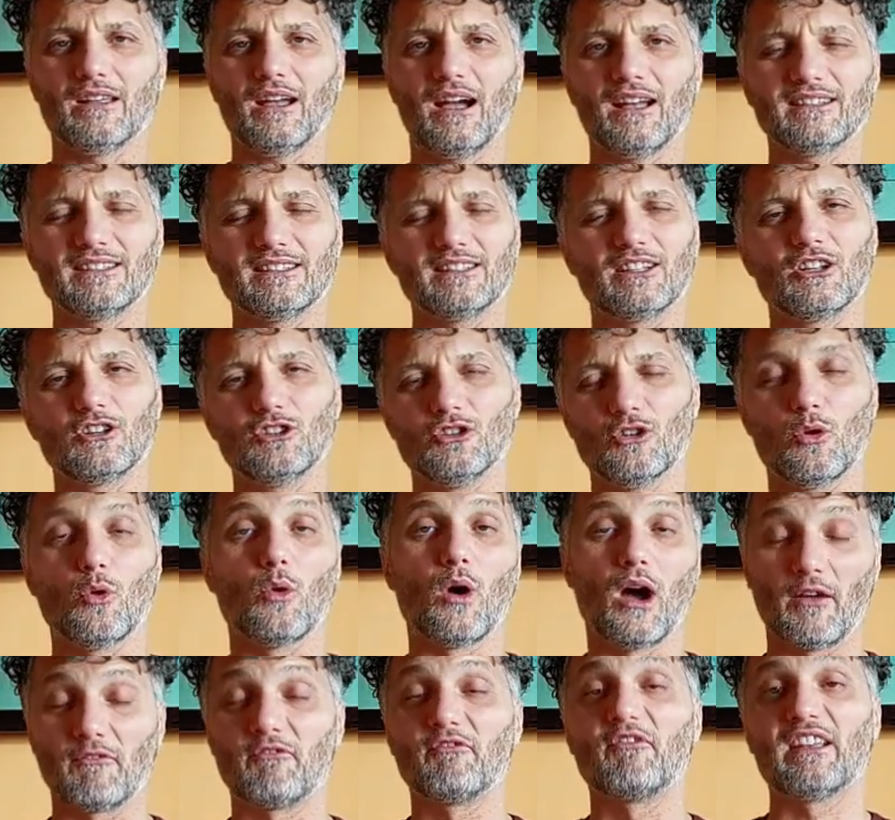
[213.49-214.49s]
I didn't know
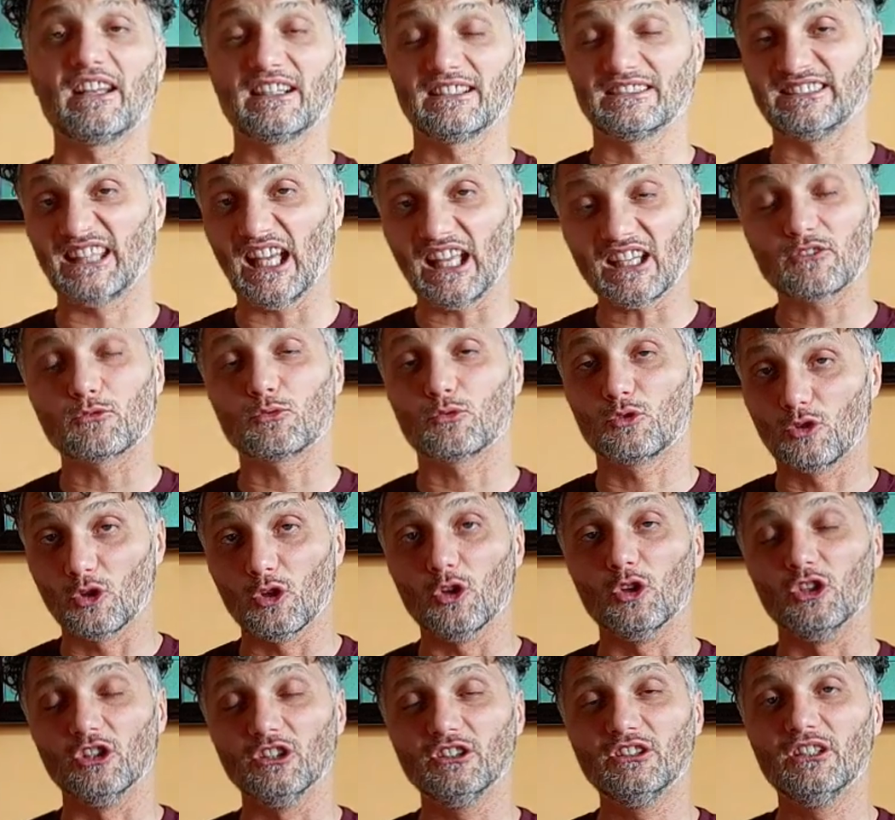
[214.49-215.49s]
I feel that
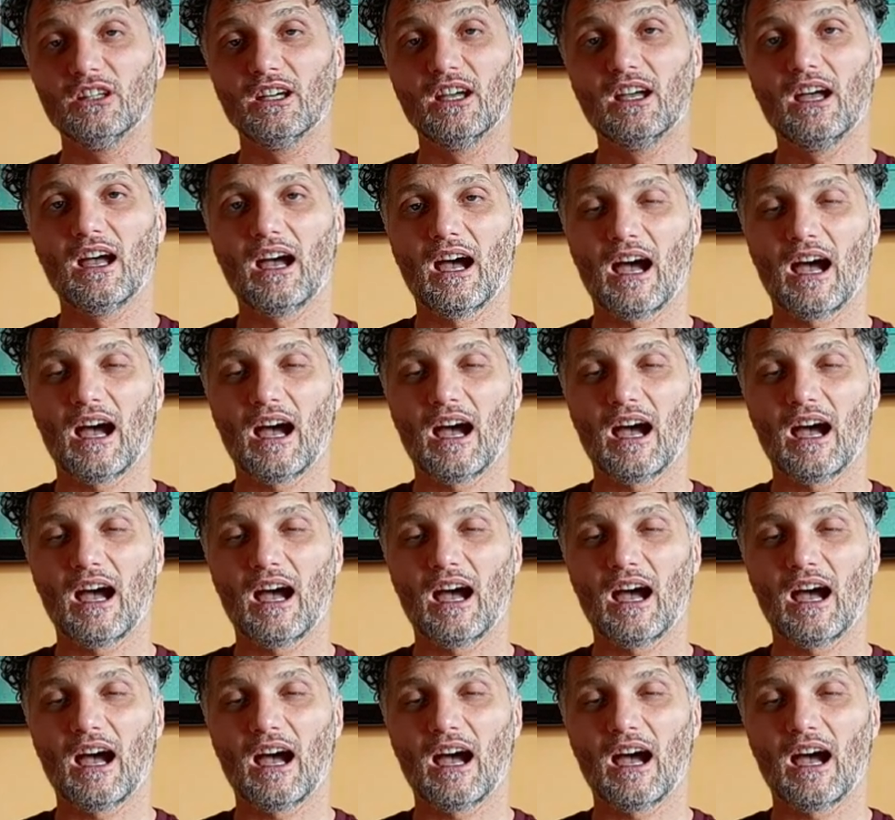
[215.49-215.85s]
good.